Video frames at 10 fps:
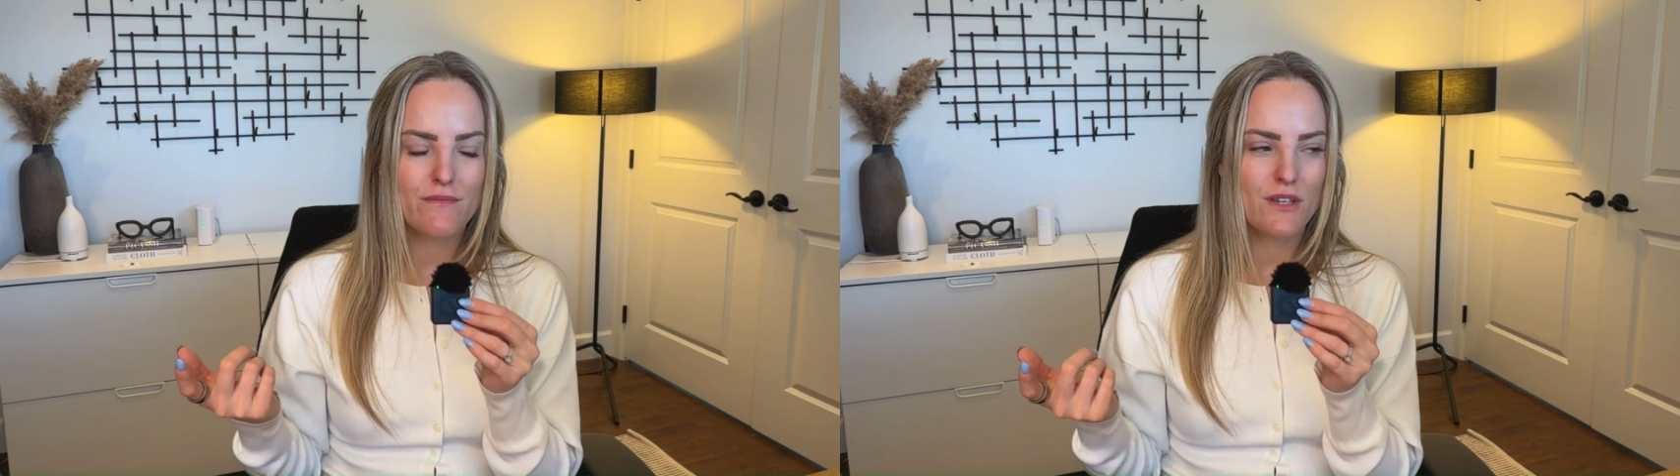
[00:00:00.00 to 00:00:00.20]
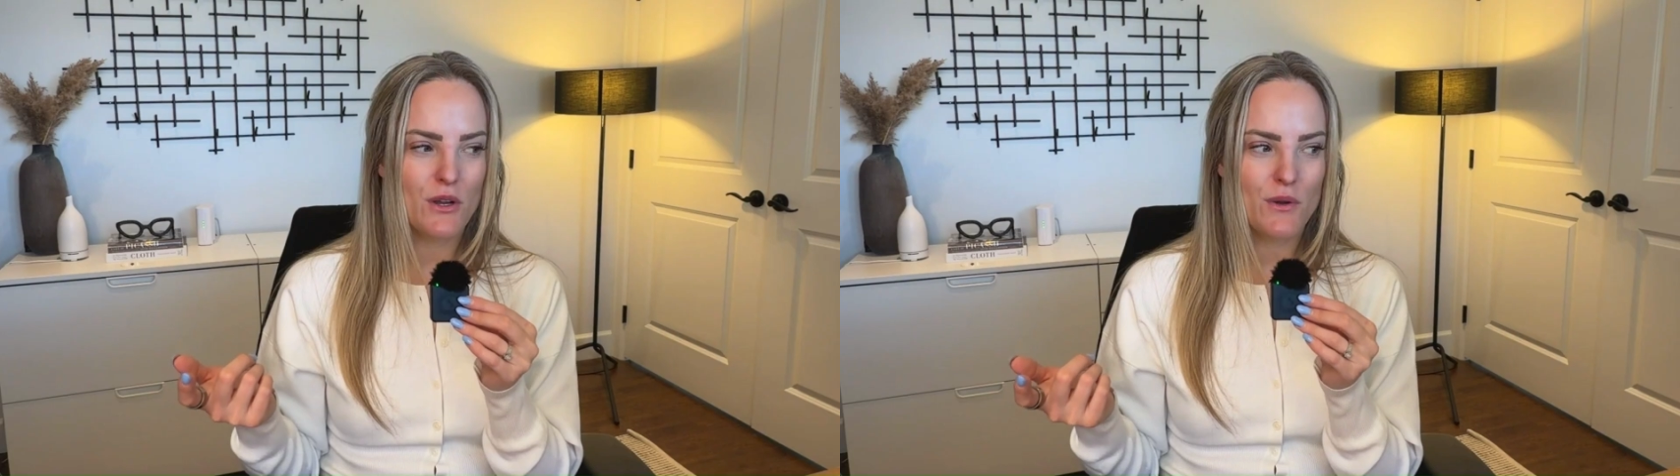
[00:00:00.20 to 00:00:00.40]

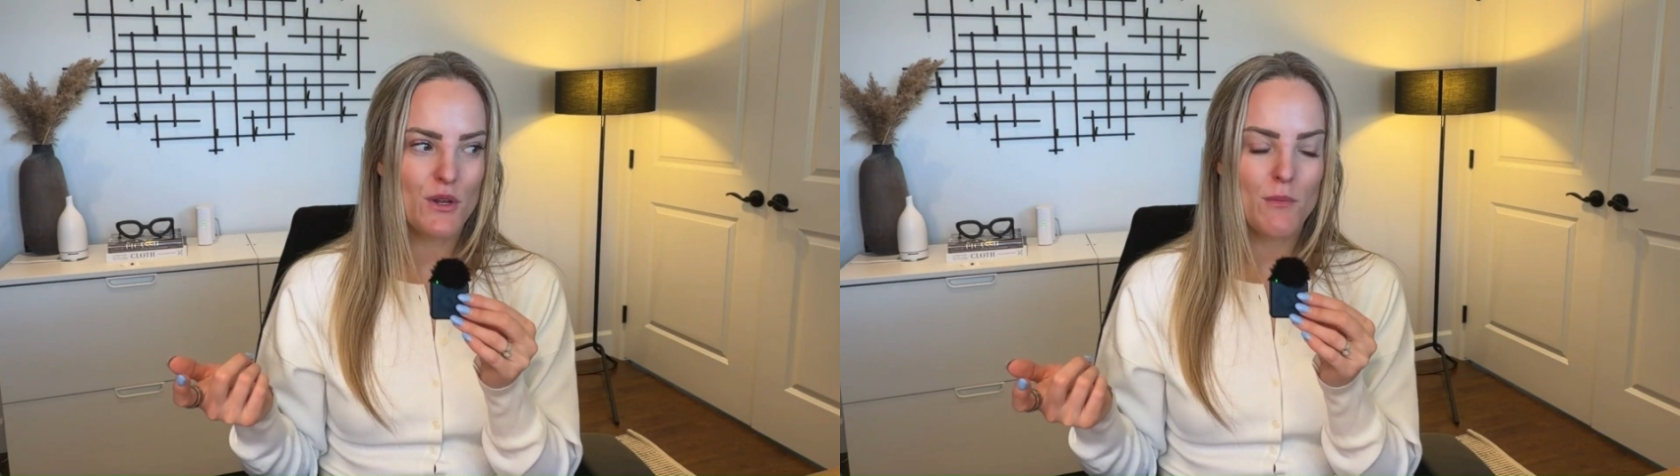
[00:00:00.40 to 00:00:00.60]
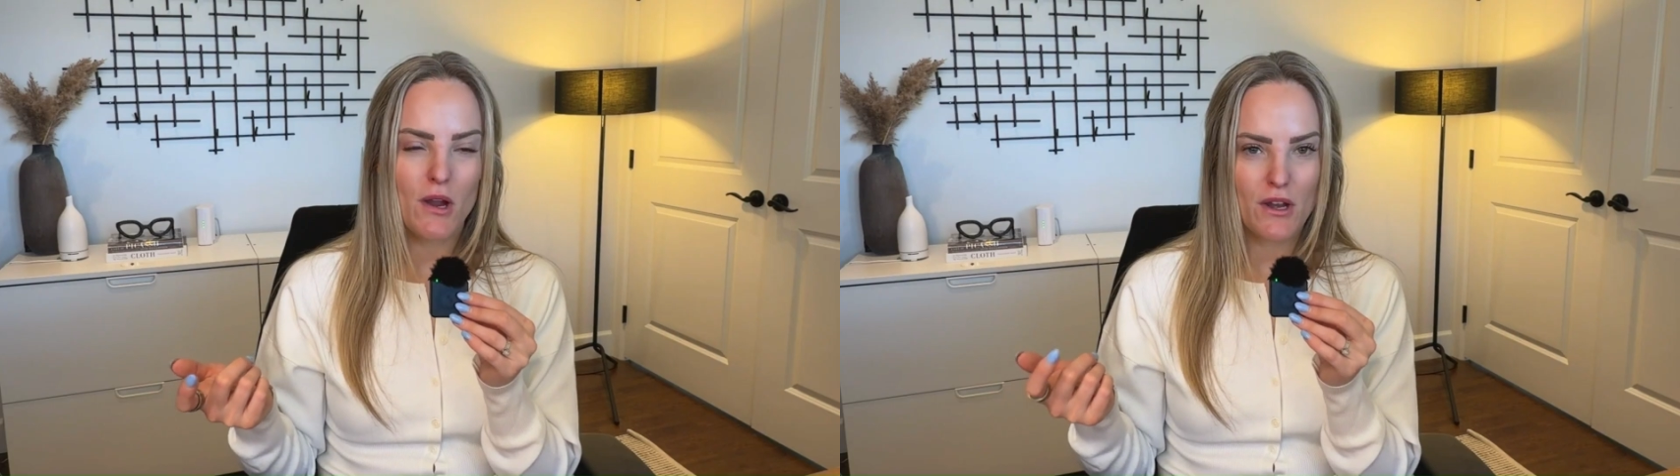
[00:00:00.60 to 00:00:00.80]
a
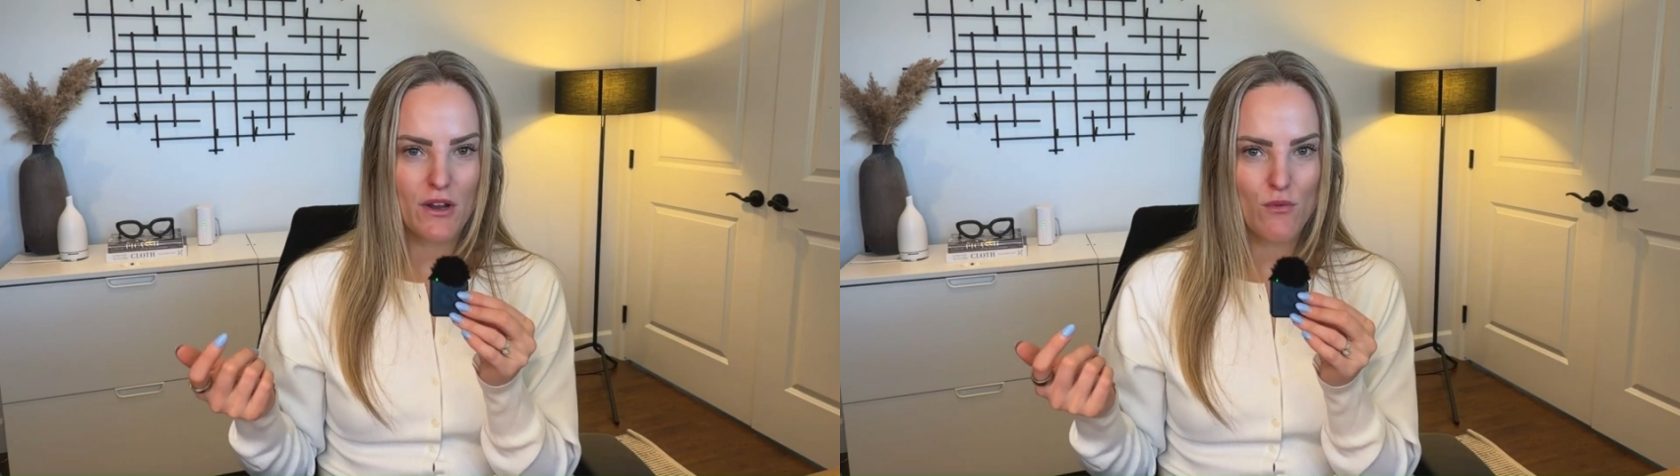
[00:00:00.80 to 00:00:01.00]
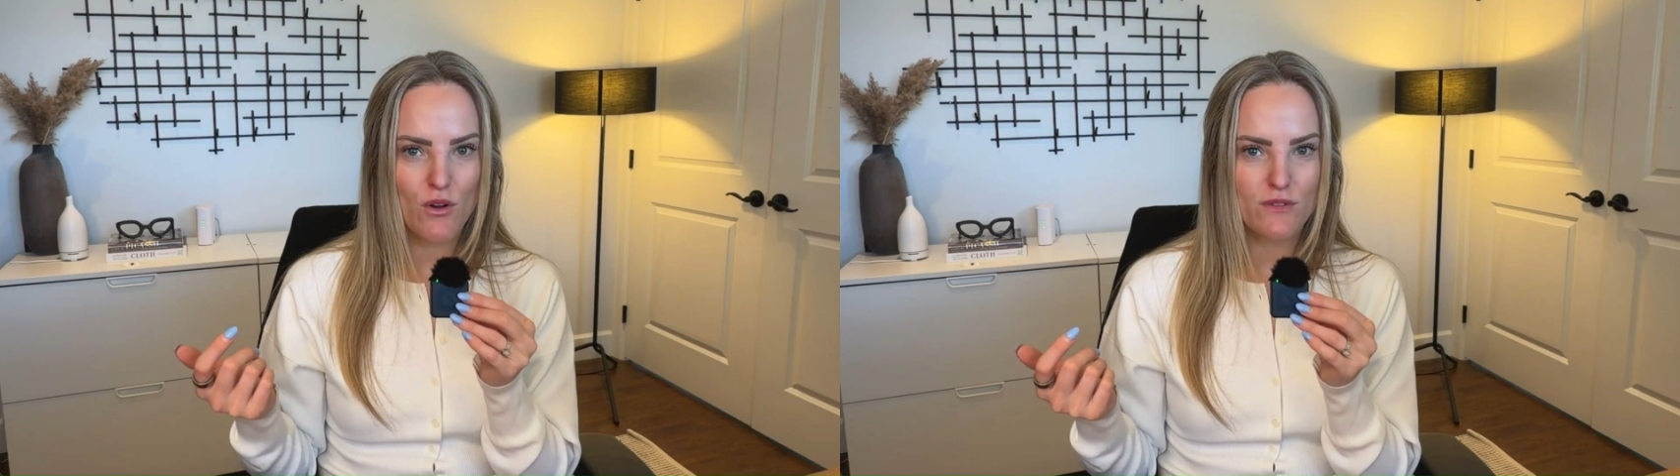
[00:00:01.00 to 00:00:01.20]
new
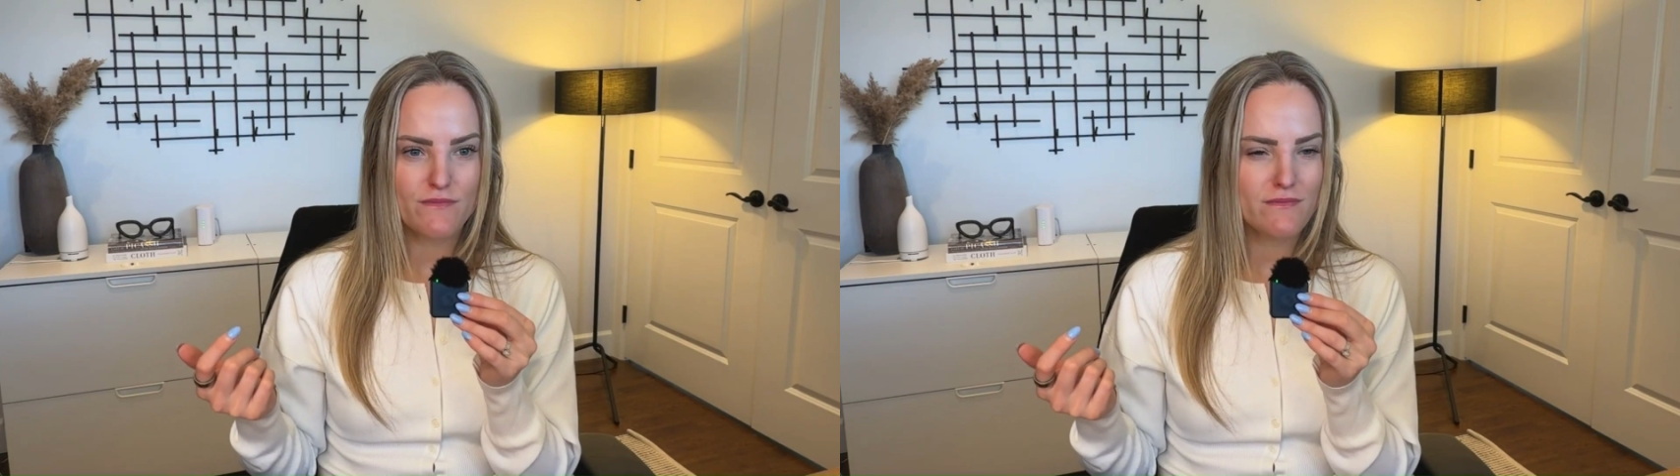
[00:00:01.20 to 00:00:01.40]
marketing role?